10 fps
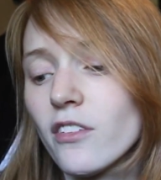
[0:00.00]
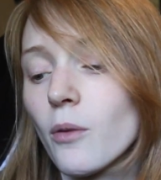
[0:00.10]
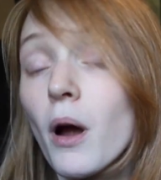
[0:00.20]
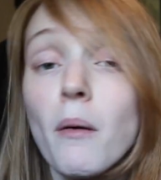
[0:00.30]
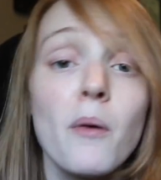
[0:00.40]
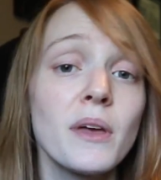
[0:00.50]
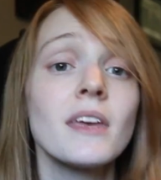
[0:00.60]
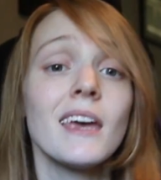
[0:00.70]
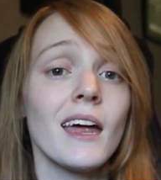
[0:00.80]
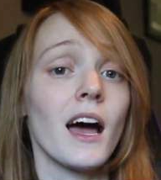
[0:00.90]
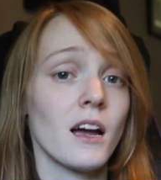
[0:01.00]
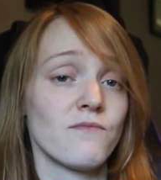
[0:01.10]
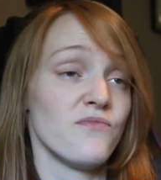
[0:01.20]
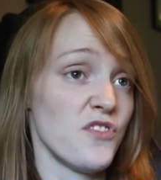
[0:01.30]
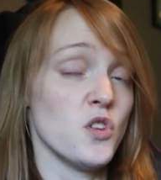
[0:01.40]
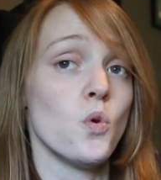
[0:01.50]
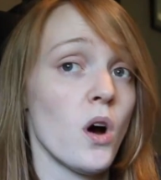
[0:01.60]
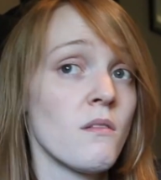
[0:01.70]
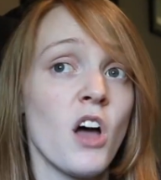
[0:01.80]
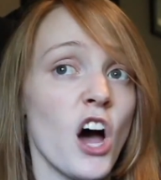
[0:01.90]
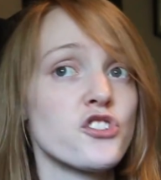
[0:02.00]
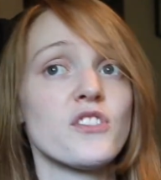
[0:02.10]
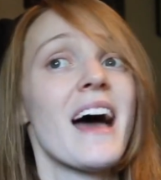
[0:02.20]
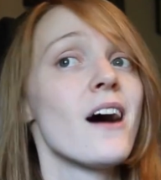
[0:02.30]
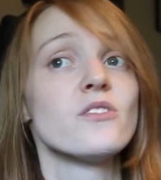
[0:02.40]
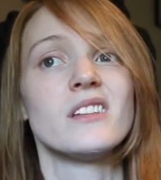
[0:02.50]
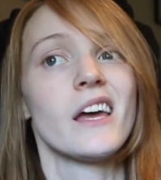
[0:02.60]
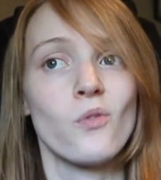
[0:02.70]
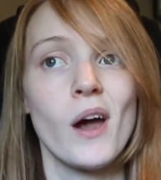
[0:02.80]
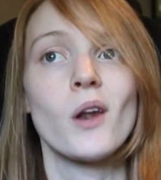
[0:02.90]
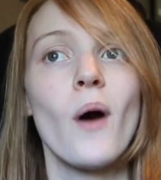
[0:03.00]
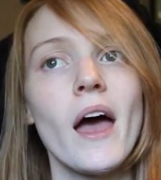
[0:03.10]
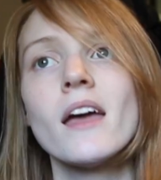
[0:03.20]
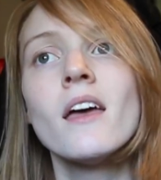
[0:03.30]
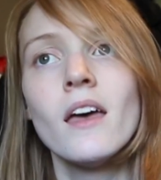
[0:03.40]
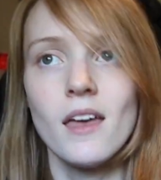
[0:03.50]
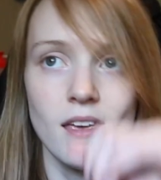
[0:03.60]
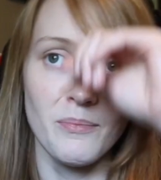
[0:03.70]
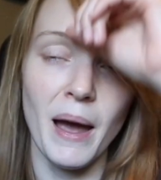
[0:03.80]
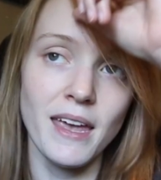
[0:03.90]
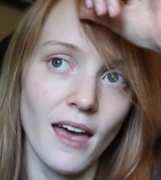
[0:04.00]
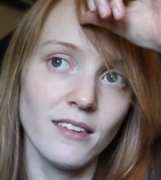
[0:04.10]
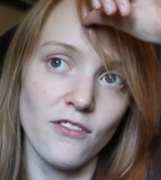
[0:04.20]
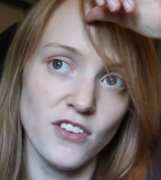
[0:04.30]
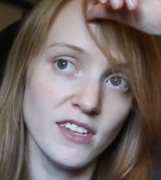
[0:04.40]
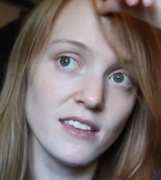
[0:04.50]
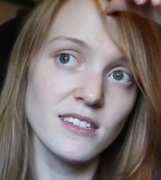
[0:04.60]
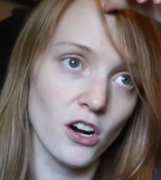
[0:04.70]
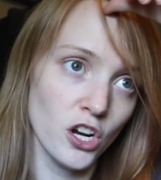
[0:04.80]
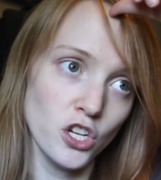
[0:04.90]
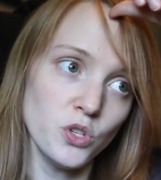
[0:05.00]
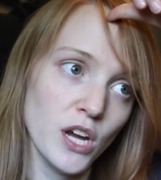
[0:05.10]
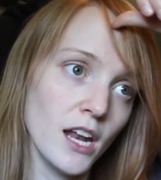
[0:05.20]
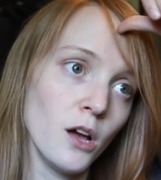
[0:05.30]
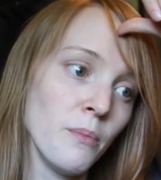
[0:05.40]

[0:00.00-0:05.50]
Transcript: He'll probably get a few hundred thousand like right away, is my guess, if he does start a new channel.